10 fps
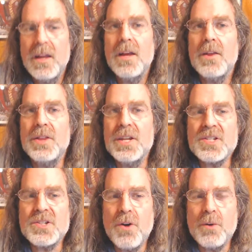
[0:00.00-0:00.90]
This
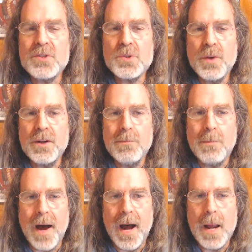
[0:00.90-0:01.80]
song was written
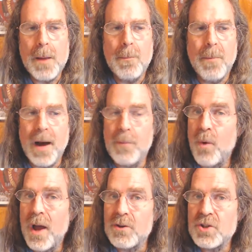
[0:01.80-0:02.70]
by Bob
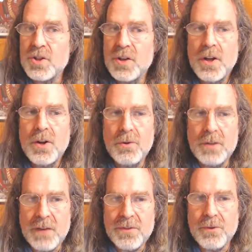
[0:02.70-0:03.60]
Welsh, who
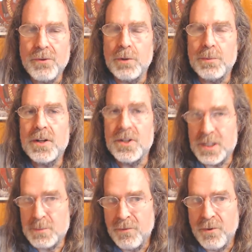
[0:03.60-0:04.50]
left the group
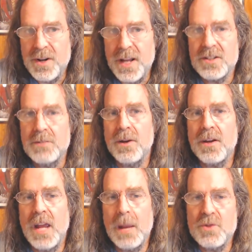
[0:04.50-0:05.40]
just before Nicks and
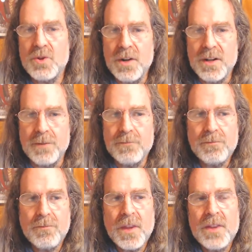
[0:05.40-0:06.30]
Buckingham joined it.
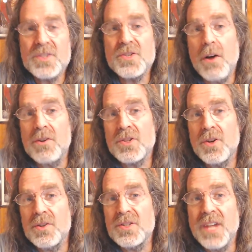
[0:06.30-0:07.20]
The song is
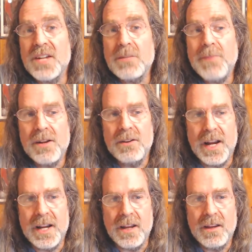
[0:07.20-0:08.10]
called Sentimental
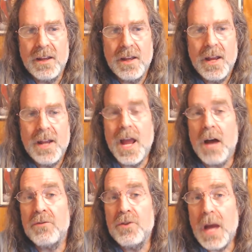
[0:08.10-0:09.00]
Lady. Now,
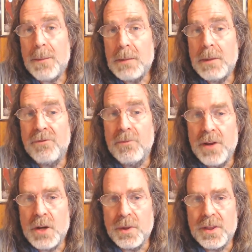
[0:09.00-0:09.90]
if you happen to be
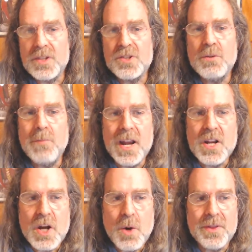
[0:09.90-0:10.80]
familiar with this, you may
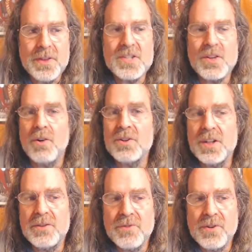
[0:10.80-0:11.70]
know this
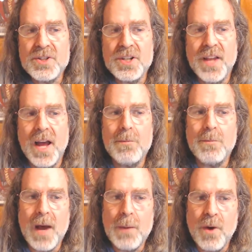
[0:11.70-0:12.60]
alternate version that
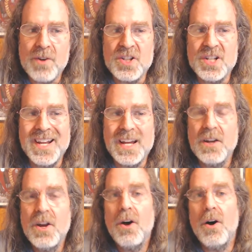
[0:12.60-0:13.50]
Bob Welsh did
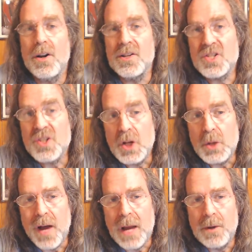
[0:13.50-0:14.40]
on his
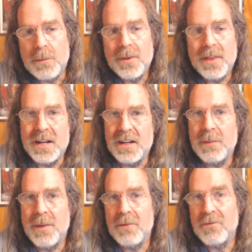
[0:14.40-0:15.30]
solo album that he did
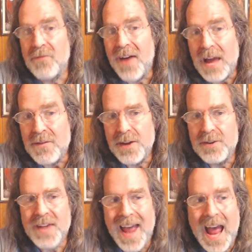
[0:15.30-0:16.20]
about 5
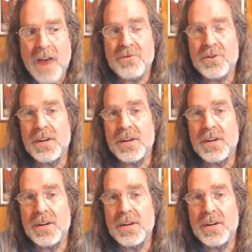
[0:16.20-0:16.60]
years after he